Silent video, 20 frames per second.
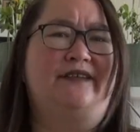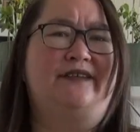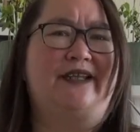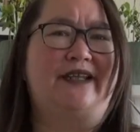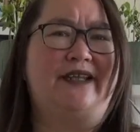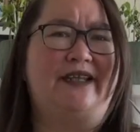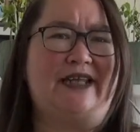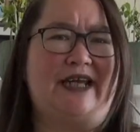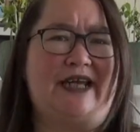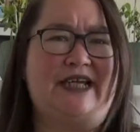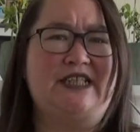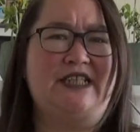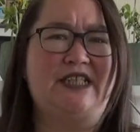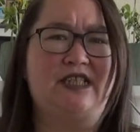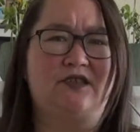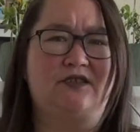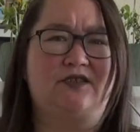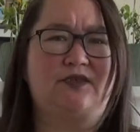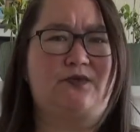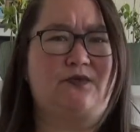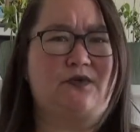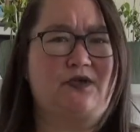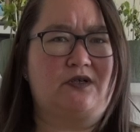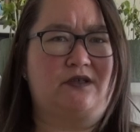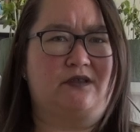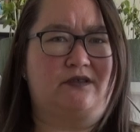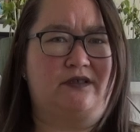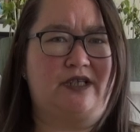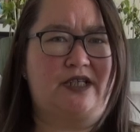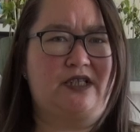the lace looks
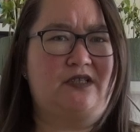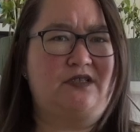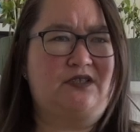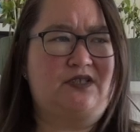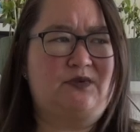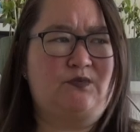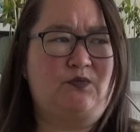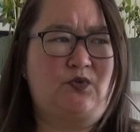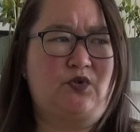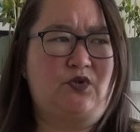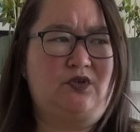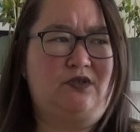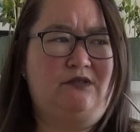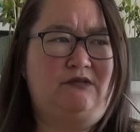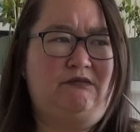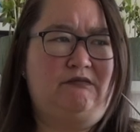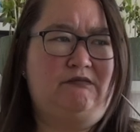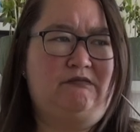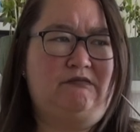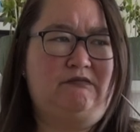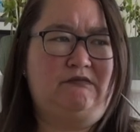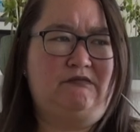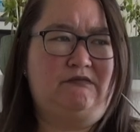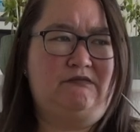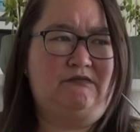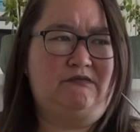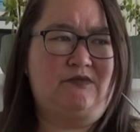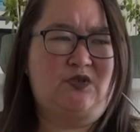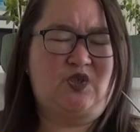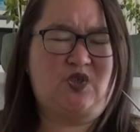wrong. It looks more
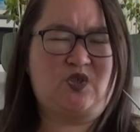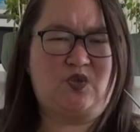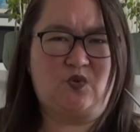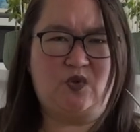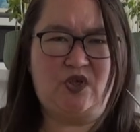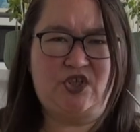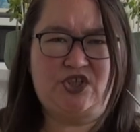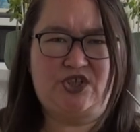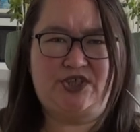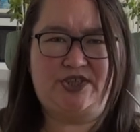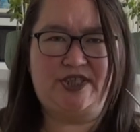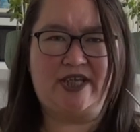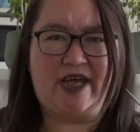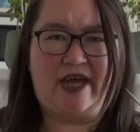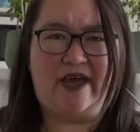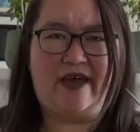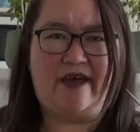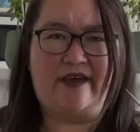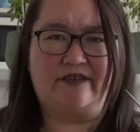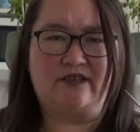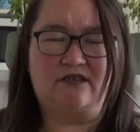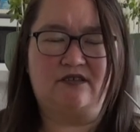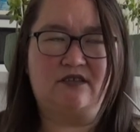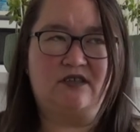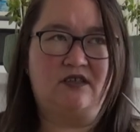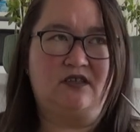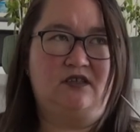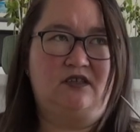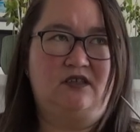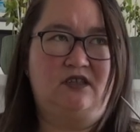squished and
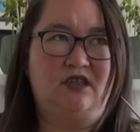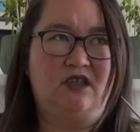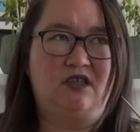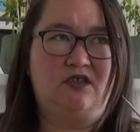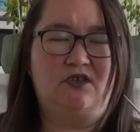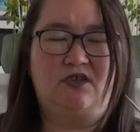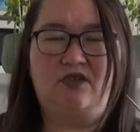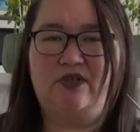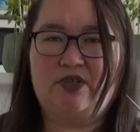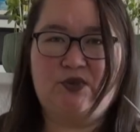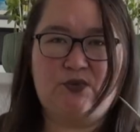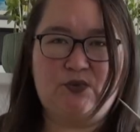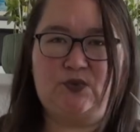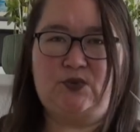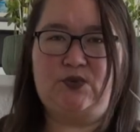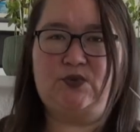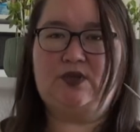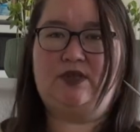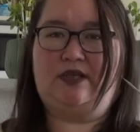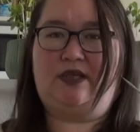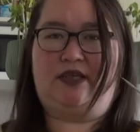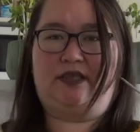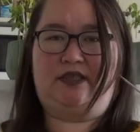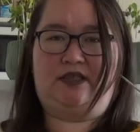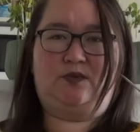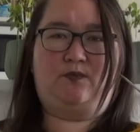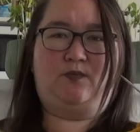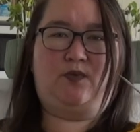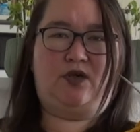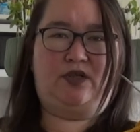not at all
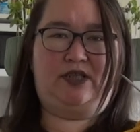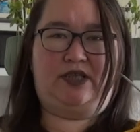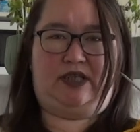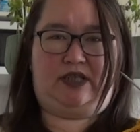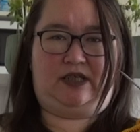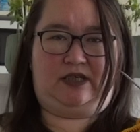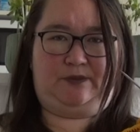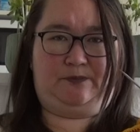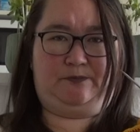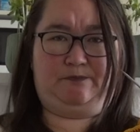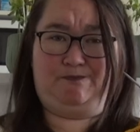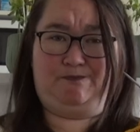like the body.